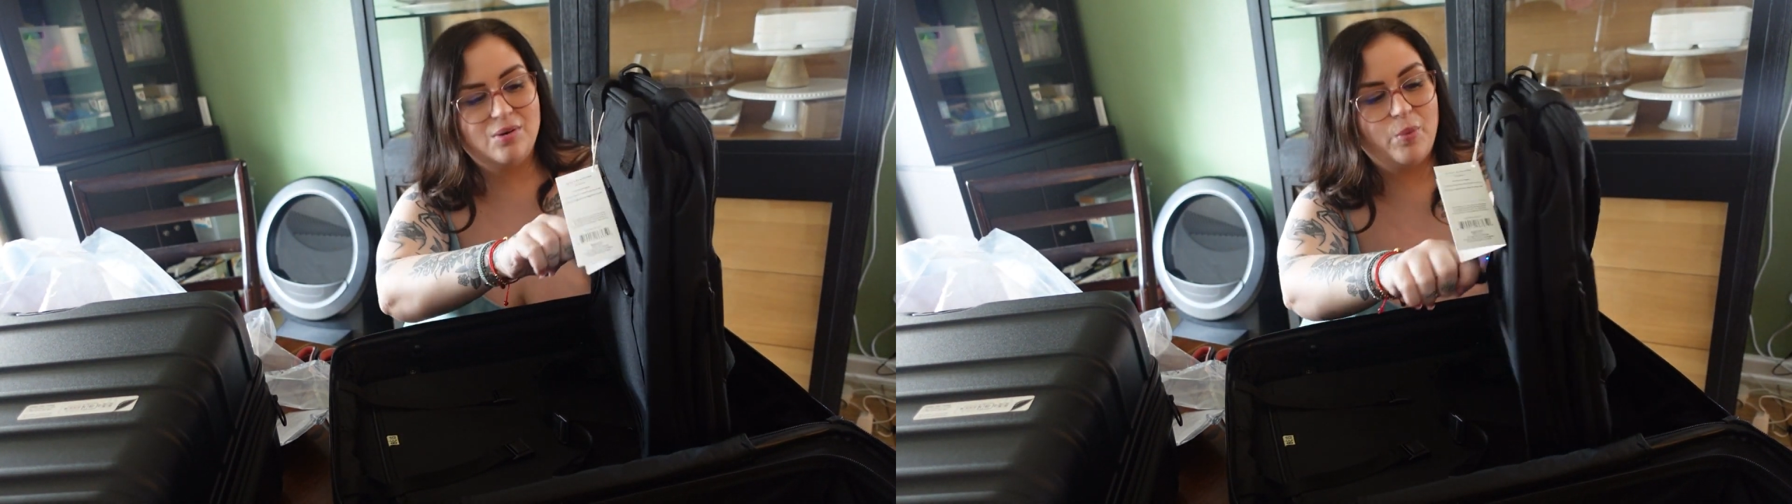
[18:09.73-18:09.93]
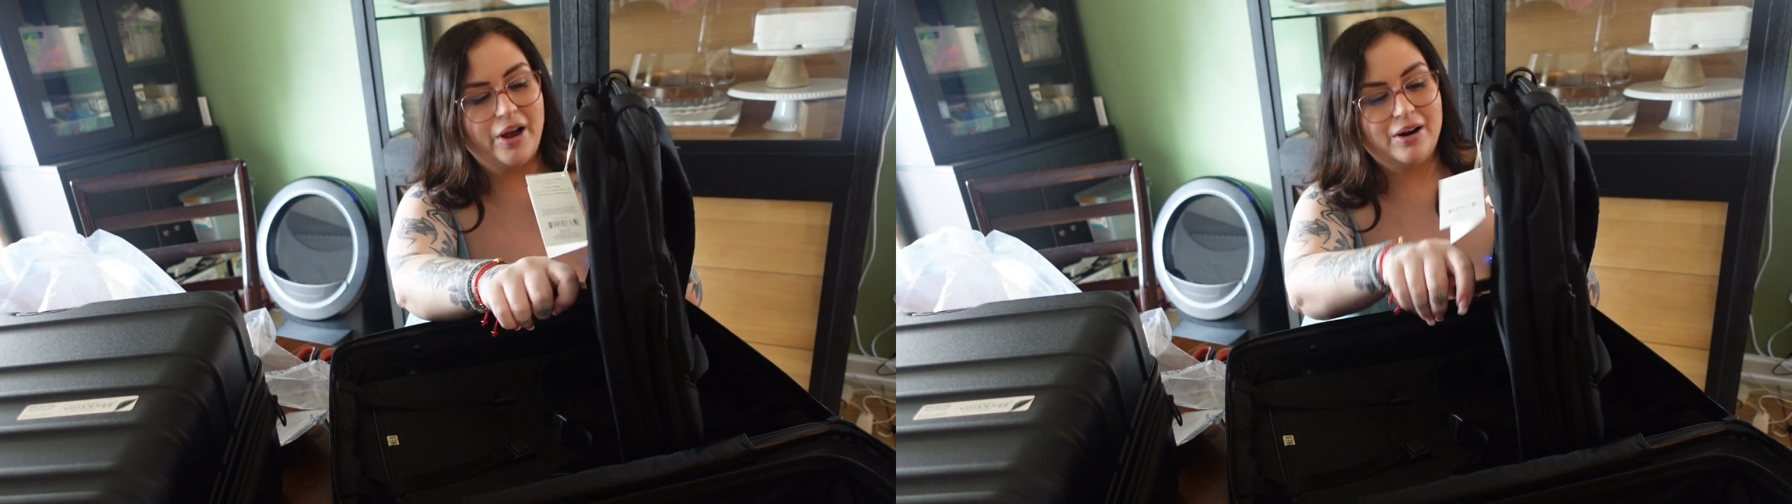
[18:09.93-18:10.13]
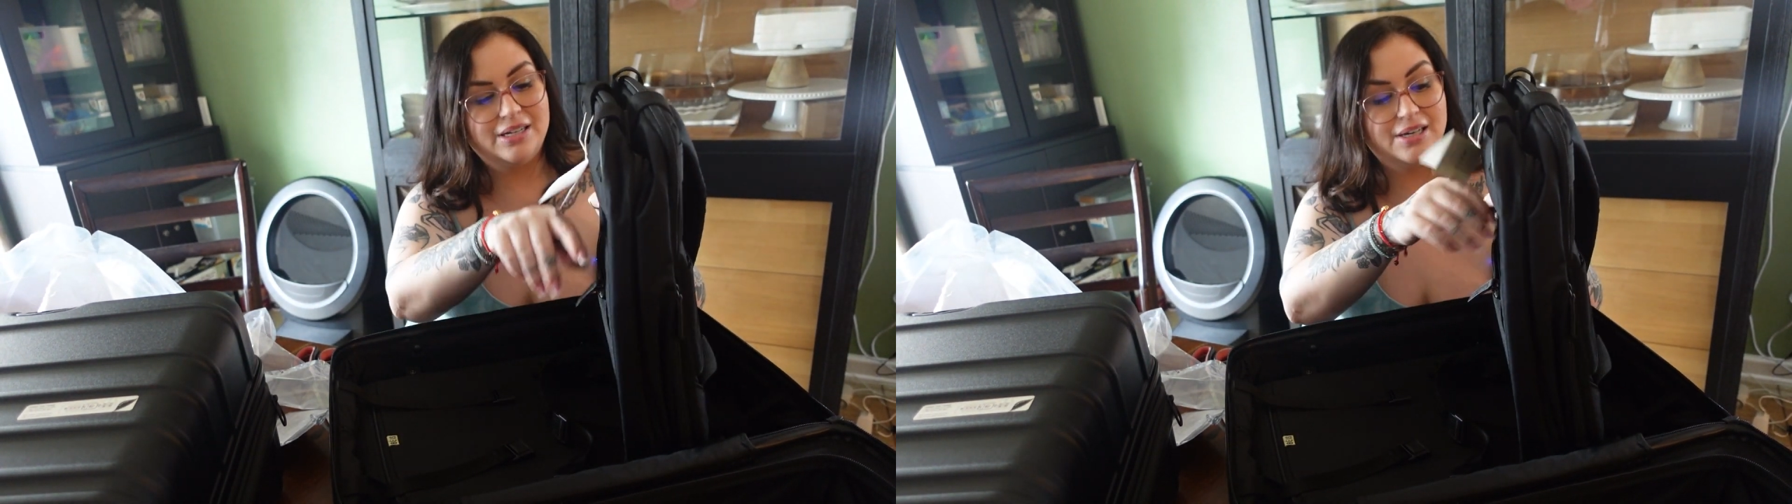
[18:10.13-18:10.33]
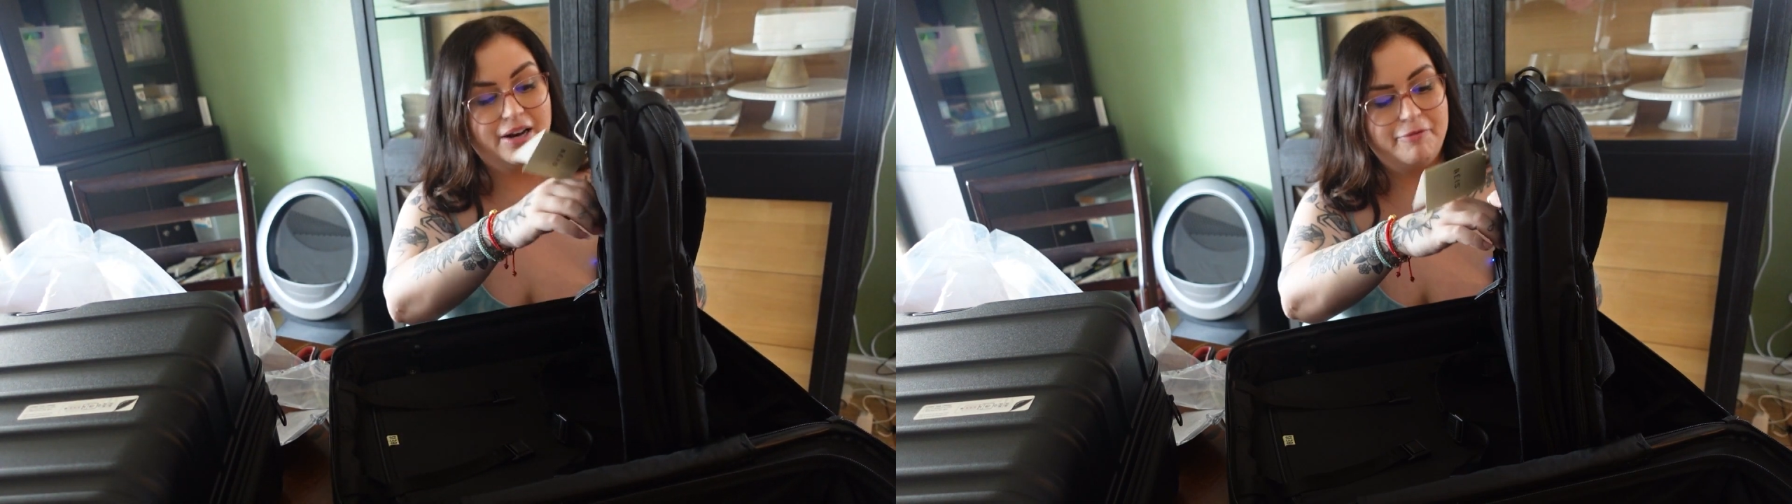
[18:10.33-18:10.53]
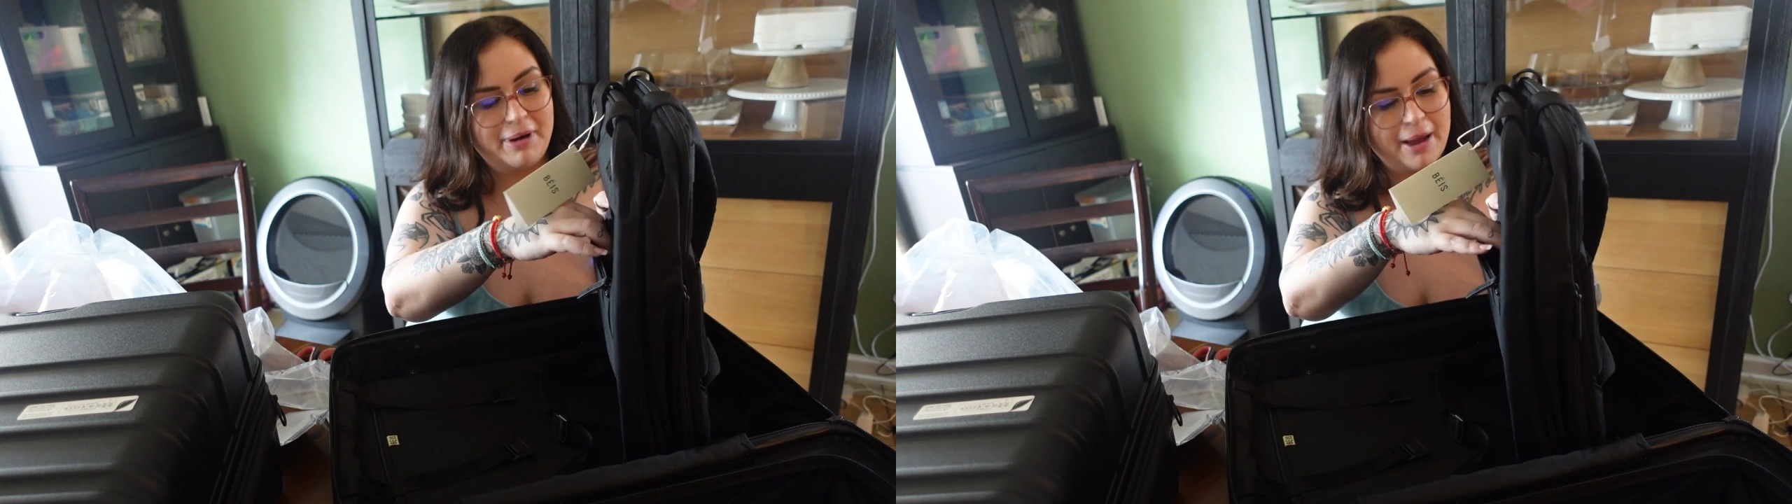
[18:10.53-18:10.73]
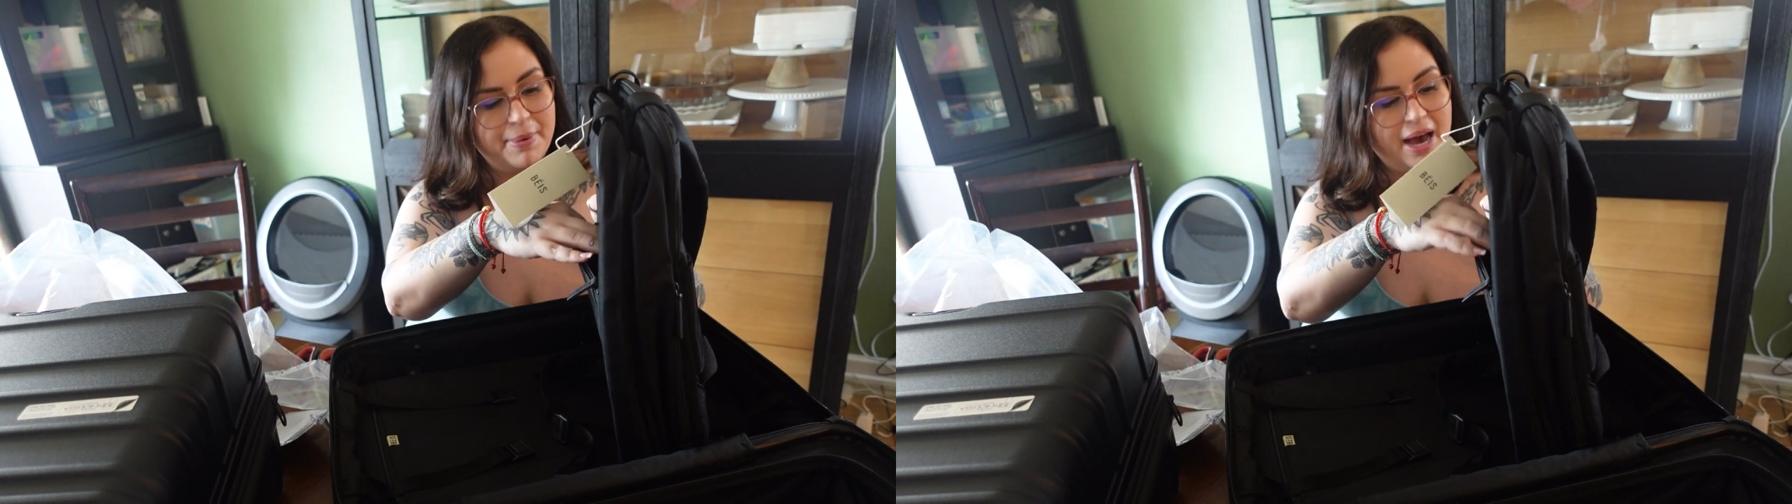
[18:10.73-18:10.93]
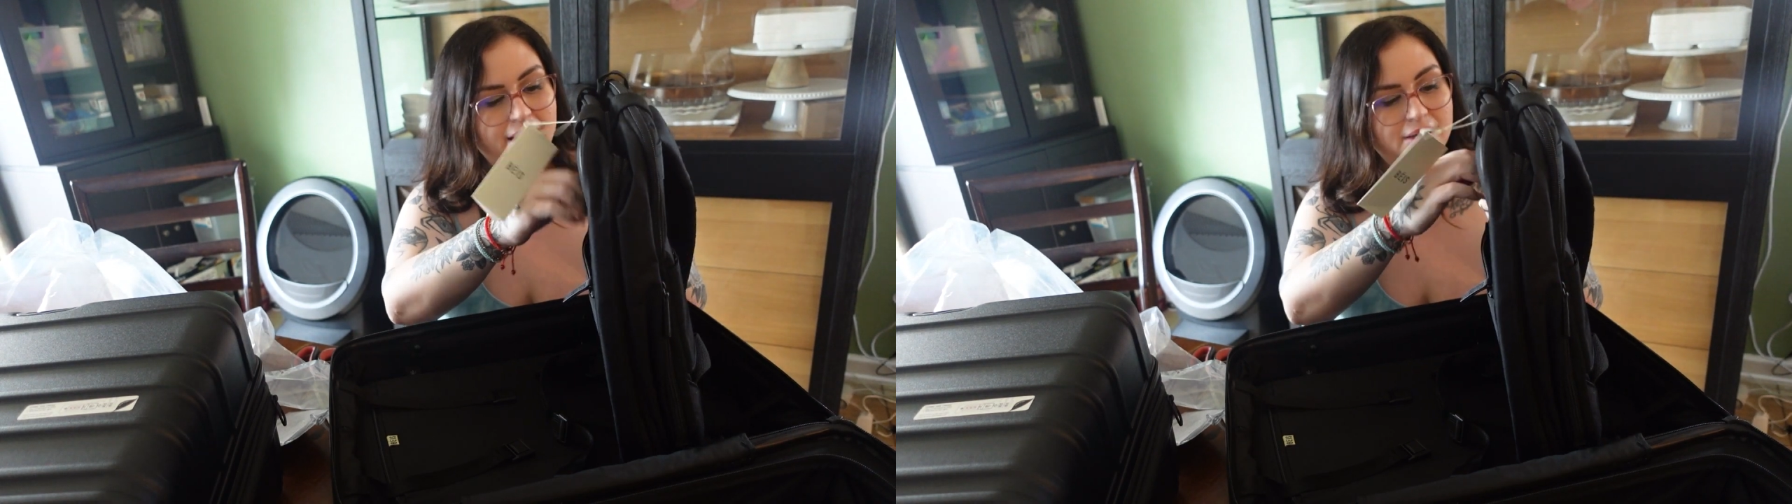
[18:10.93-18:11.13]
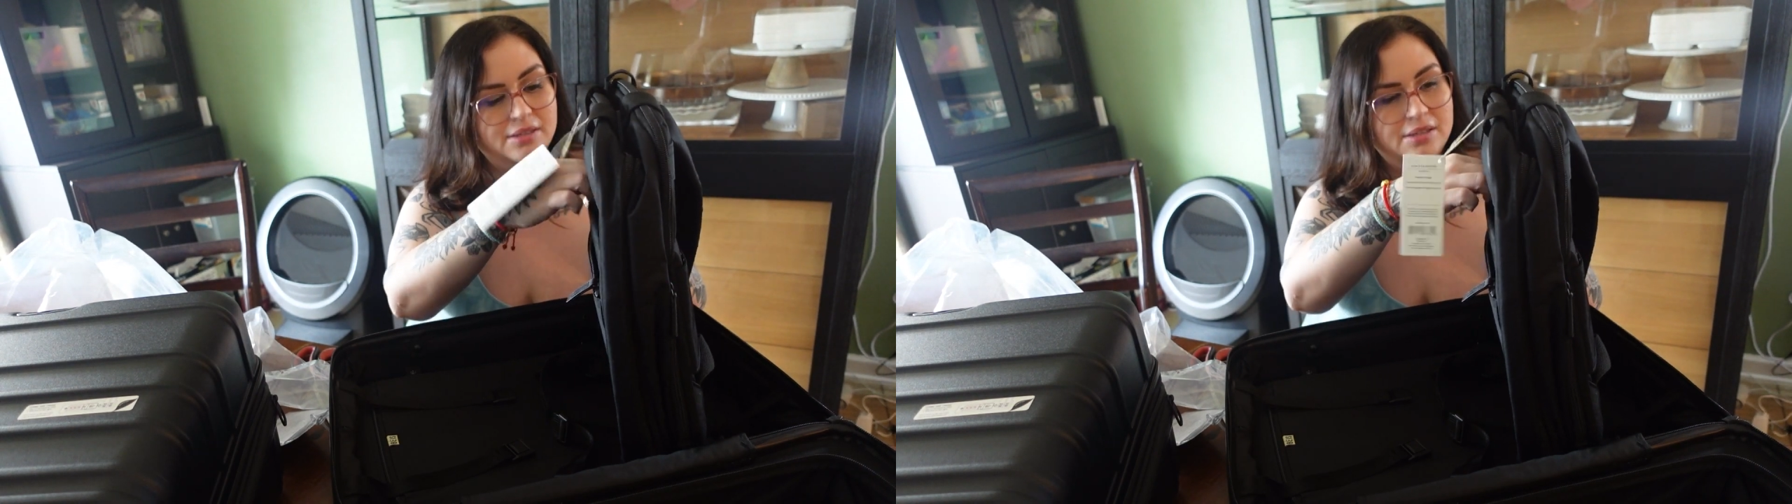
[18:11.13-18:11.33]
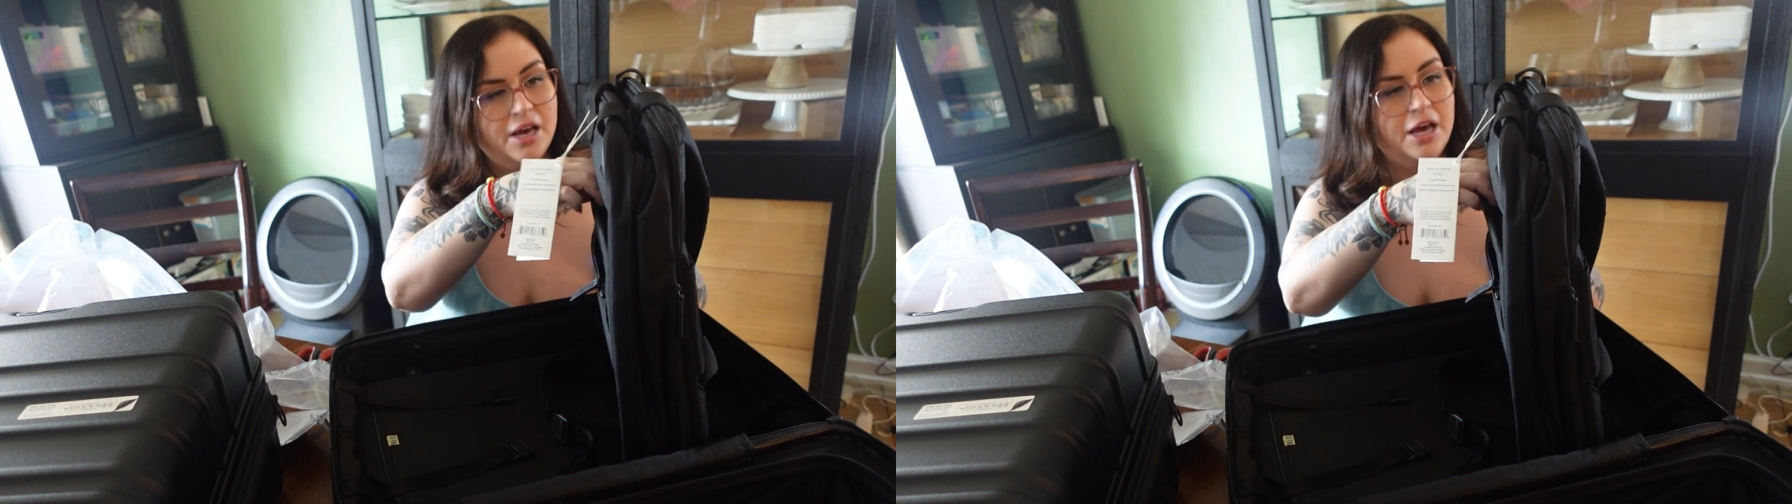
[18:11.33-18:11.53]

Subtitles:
wear a ton of backpacks,